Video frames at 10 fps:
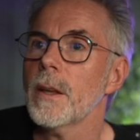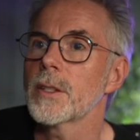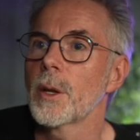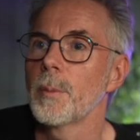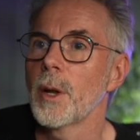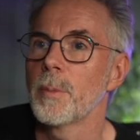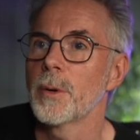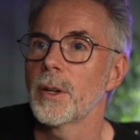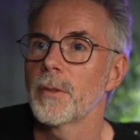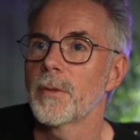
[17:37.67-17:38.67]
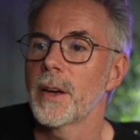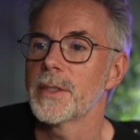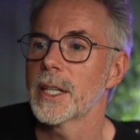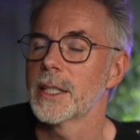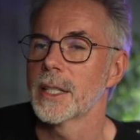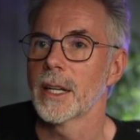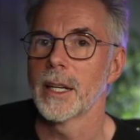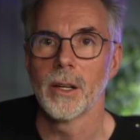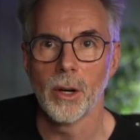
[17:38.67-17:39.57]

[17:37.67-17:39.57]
So I'm now putting a 5 second delay.